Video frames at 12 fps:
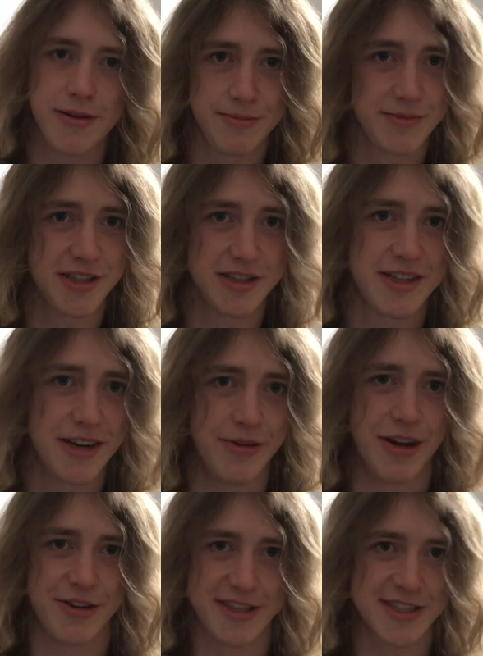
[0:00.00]
Because,
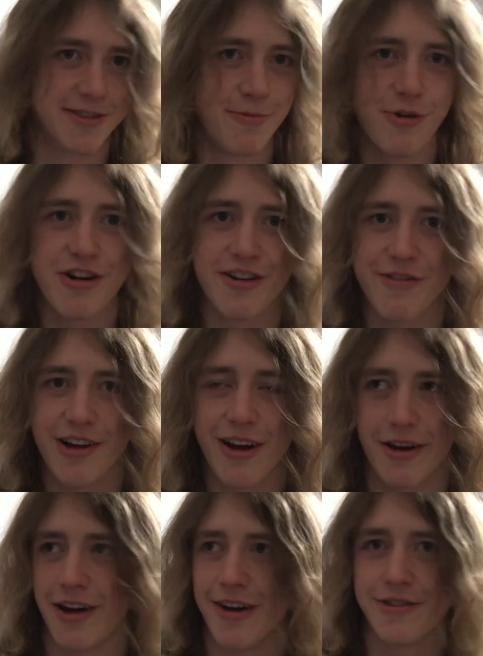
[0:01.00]
it's the word of
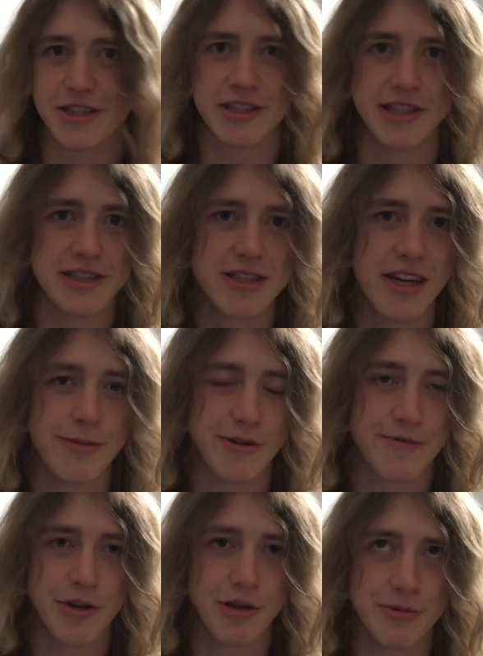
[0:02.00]
God, obviously it's gonna be
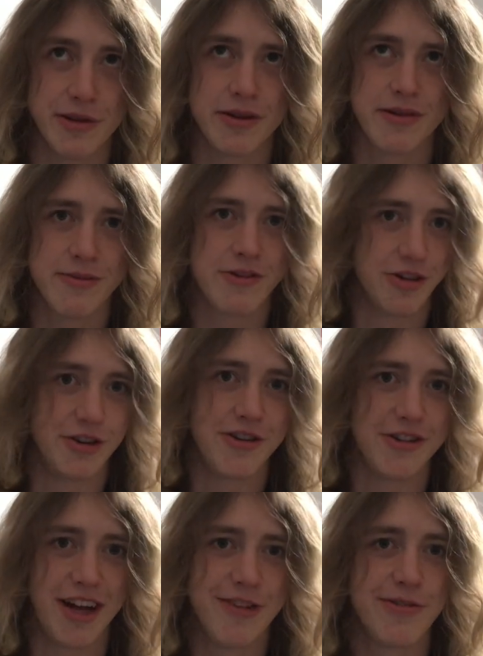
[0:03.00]
filled with good
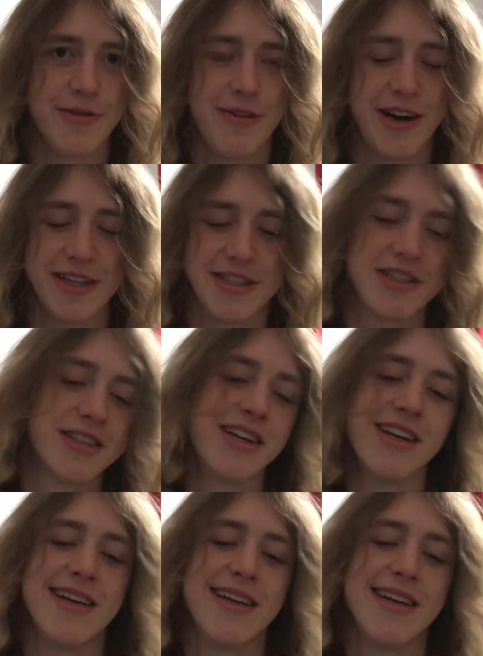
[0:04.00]
life advice.